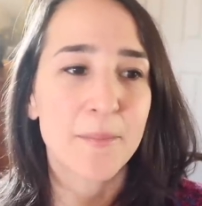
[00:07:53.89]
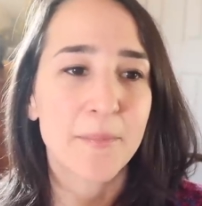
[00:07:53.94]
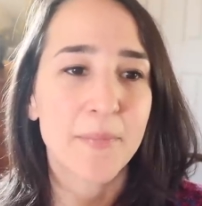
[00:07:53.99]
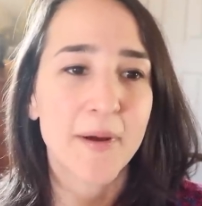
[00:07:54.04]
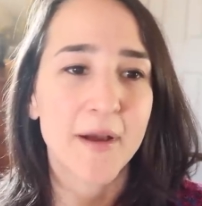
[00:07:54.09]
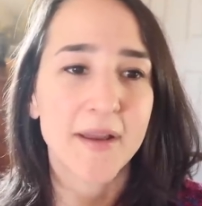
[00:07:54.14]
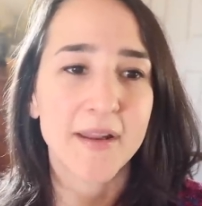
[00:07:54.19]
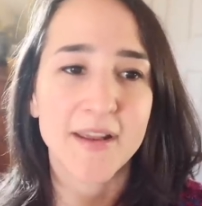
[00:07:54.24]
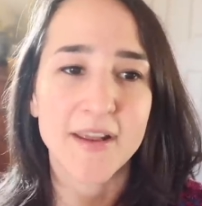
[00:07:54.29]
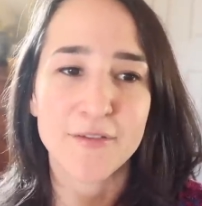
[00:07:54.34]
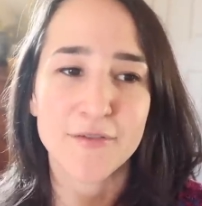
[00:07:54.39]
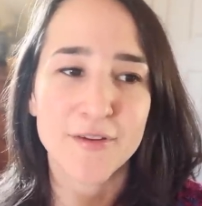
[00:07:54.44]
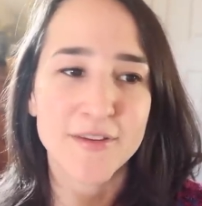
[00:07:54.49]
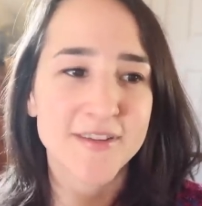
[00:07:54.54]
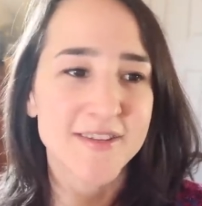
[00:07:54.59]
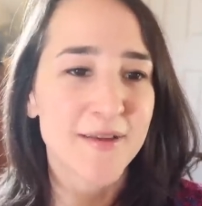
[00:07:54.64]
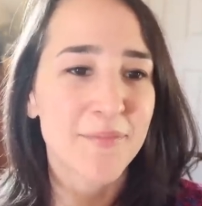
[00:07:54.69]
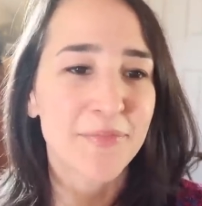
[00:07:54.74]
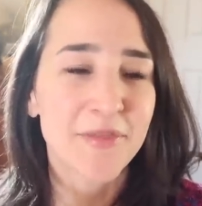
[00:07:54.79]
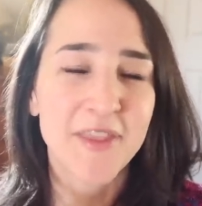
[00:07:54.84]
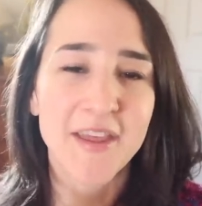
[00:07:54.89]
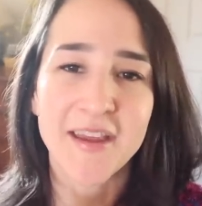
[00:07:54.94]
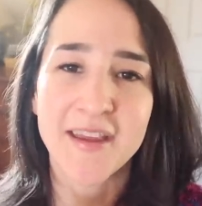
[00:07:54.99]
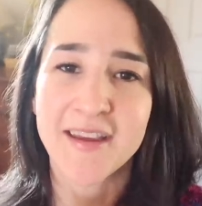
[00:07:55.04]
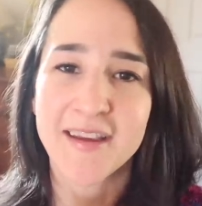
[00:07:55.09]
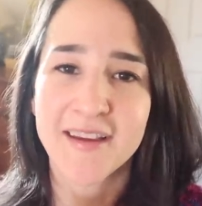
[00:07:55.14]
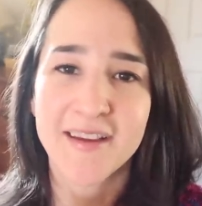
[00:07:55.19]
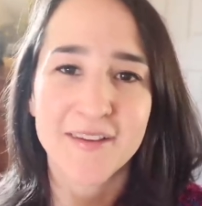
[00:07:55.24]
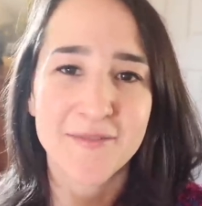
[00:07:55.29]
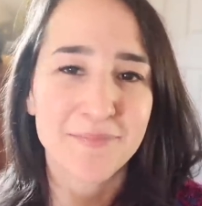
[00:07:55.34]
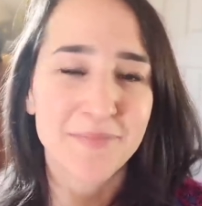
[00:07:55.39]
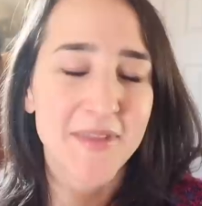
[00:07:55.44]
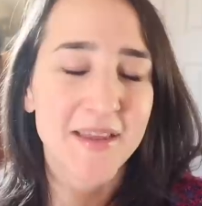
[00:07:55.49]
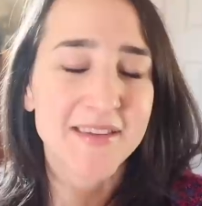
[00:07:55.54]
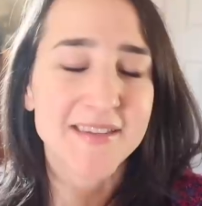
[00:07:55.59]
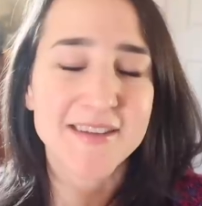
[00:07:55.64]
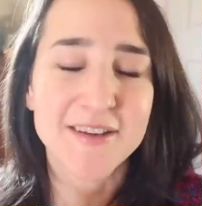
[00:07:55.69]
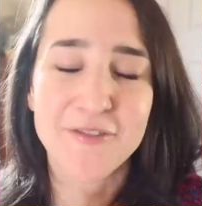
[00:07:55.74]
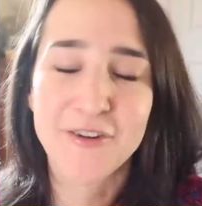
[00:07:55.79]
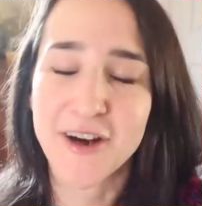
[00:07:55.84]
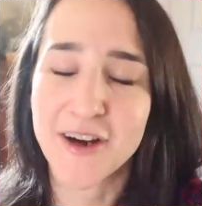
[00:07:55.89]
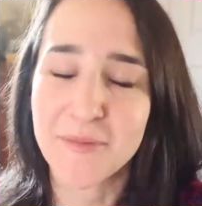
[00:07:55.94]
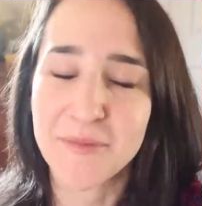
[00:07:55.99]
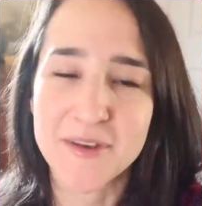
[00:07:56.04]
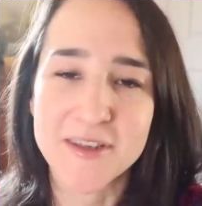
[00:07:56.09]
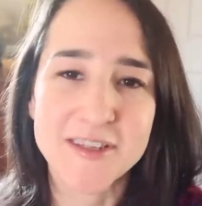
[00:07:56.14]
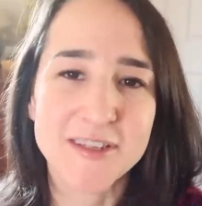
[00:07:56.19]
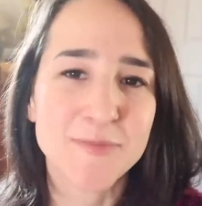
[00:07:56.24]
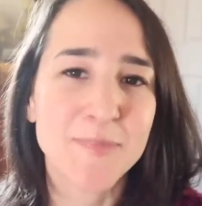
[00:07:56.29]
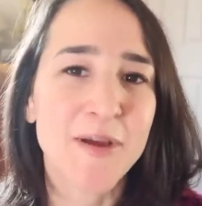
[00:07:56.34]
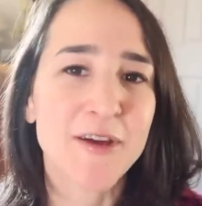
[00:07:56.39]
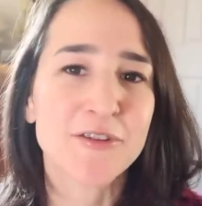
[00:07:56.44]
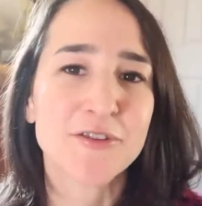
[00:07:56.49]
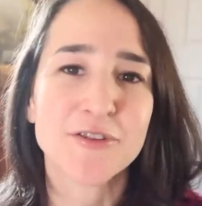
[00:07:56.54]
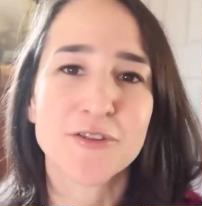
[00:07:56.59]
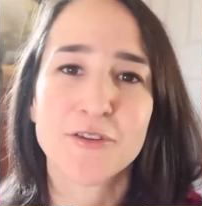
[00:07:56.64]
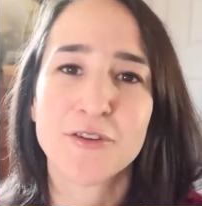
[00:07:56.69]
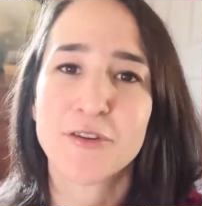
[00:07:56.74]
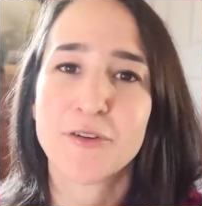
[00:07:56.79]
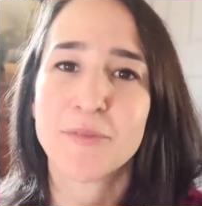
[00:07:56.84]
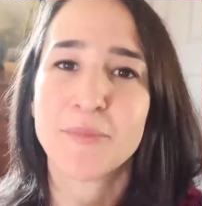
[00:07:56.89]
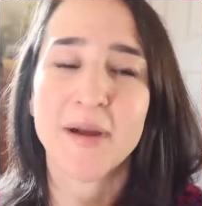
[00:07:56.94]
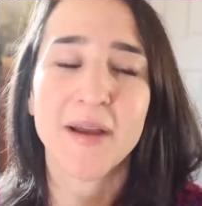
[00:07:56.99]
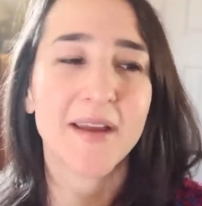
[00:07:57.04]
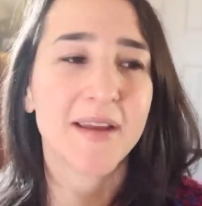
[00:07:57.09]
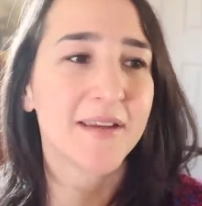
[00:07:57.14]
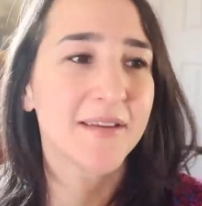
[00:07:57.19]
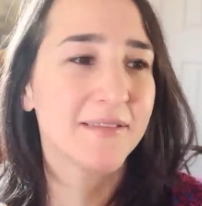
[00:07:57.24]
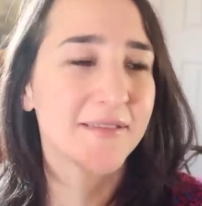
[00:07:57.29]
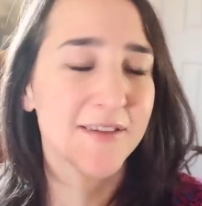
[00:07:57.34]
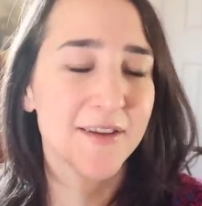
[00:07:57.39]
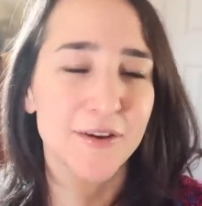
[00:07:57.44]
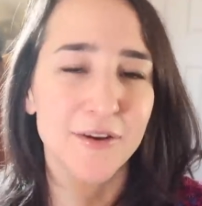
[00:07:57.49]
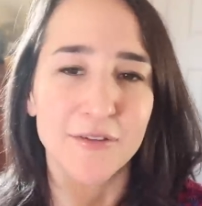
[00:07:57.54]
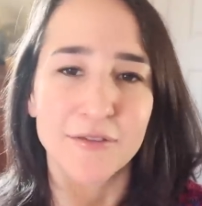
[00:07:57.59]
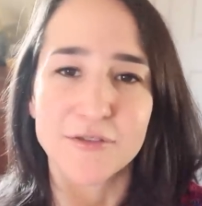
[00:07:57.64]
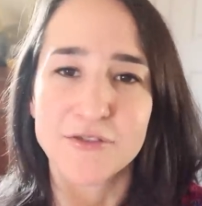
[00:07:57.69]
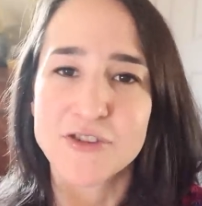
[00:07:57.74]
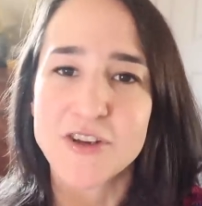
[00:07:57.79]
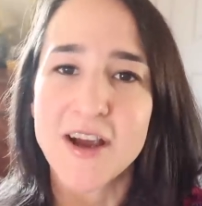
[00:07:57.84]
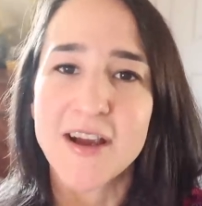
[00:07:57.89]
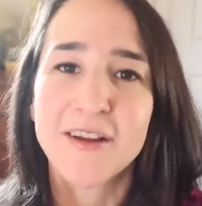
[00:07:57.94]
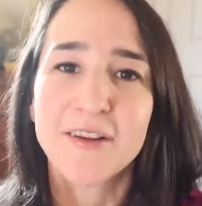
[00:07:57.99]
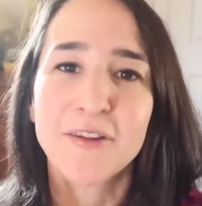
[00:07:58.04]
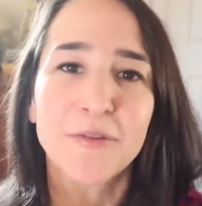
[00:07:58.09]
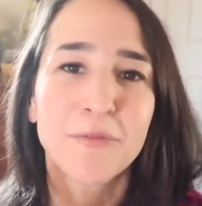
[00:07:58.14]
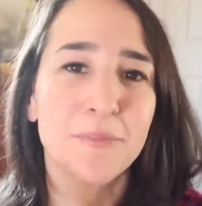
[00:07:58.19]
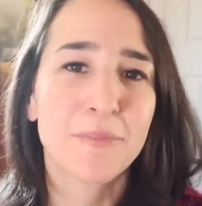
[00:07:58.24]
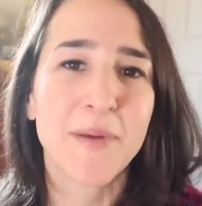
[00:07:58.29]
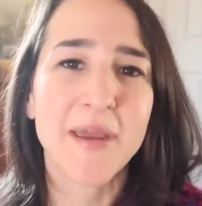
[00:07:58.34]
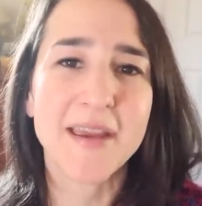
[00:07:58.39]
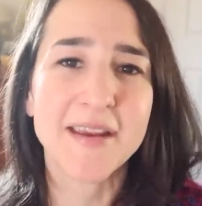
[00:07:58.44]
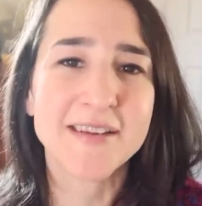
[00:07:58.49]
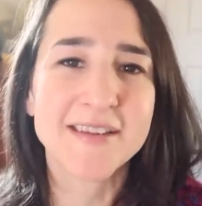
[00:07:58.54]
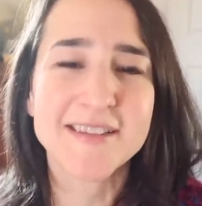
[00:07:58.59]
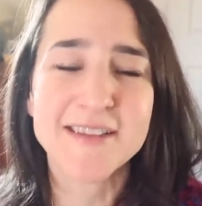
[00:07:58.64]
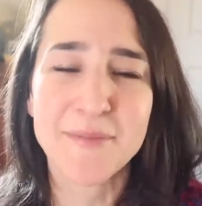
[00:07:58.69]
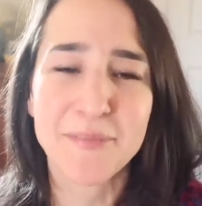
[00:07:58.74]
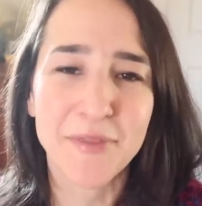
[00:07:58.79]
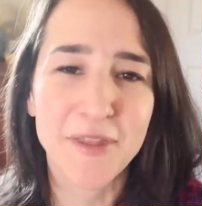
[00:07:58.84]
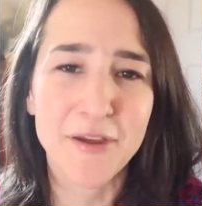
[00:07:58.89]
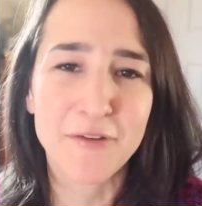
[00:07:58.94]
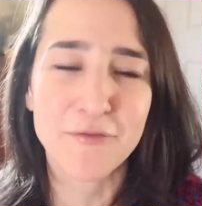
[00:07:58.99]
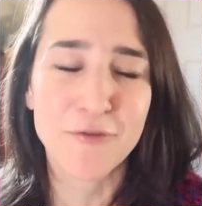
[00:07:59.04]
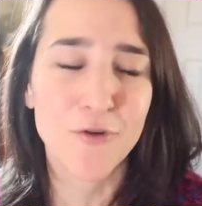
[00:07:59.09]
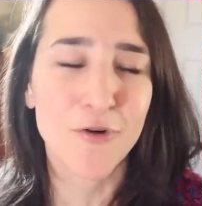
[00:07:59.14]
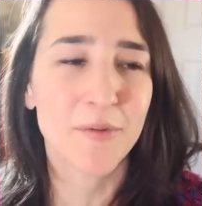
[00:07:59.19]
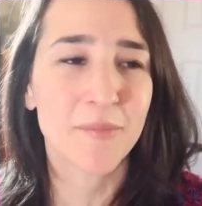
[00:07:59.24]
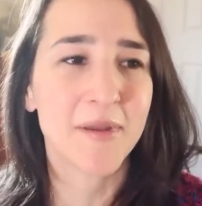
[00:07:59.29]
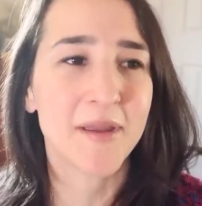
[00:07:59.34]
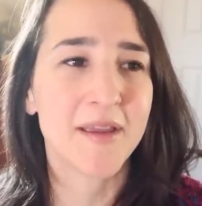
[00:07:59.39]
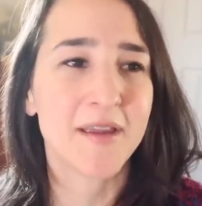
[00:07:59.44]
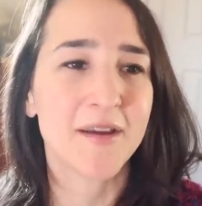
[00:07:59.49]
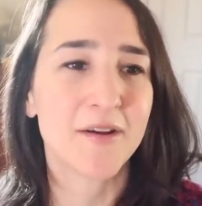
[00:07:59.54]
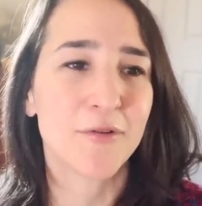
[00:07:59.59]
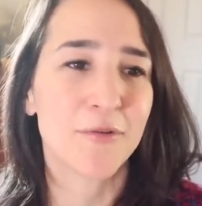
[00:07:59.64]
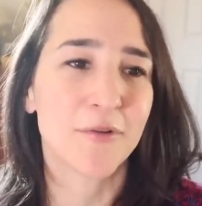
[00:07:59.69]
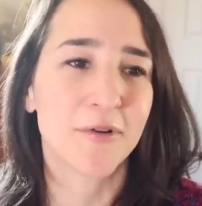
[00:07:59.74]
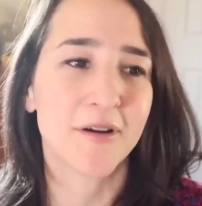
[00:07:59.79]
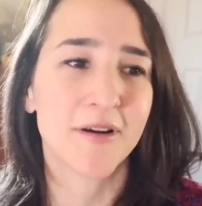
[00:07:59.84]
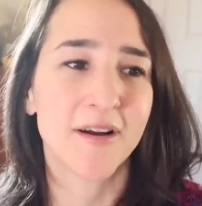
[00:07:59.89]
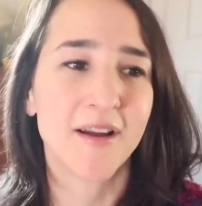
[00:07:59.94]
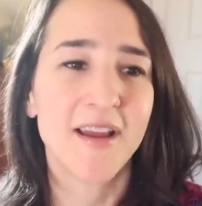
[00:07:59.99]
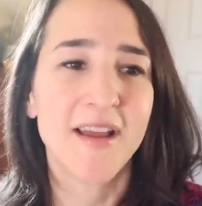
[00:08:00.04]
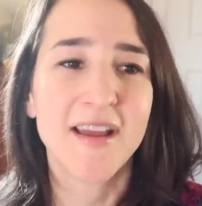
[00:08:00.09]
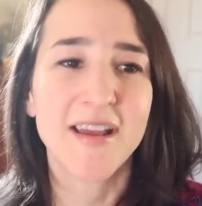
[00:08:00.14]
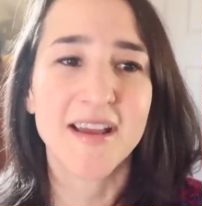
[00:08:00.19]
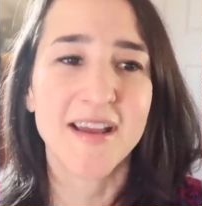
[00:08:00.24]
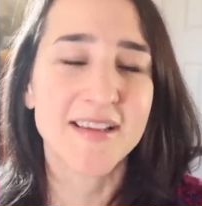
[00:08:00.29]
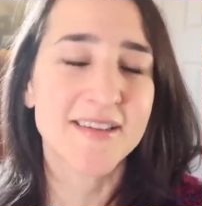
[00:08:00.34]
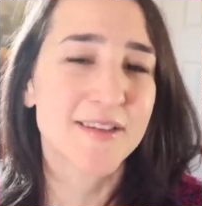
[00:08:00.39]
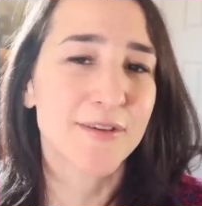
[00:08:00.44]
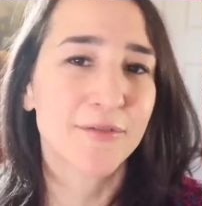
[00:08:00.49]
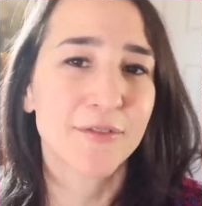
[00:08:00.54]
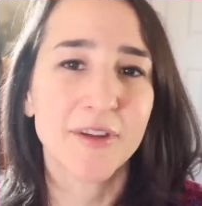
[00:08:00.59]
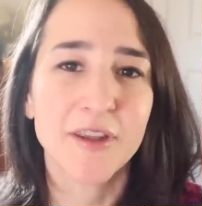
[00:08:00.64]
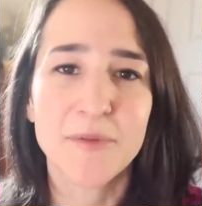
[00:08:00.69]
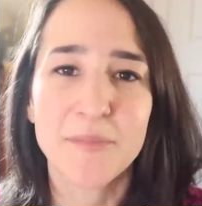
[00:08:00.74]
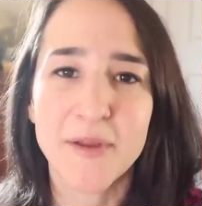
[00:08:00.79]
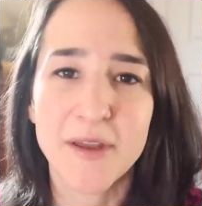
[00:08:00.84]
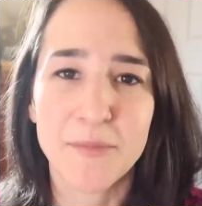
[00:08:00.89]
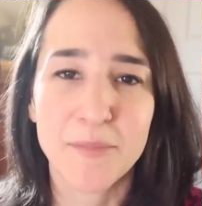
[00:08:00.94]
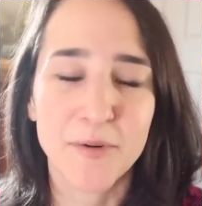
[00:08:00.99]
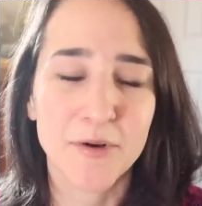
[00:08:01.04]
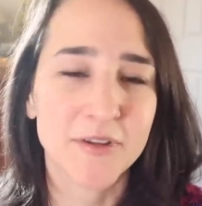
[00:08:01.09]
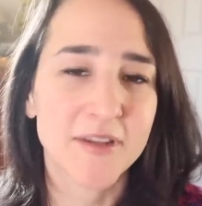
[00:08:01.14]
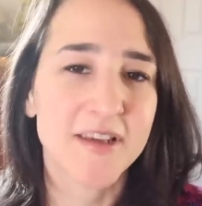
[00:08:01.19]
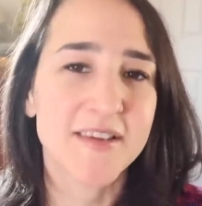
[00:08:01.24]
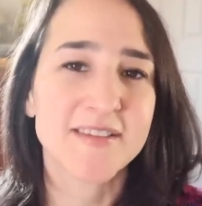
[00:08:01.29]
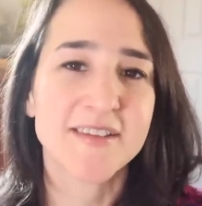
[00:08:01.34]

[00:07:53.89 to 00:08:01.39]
But if it's something that's incredibly special, my, you know, child baked something for me, or it's a really big birthday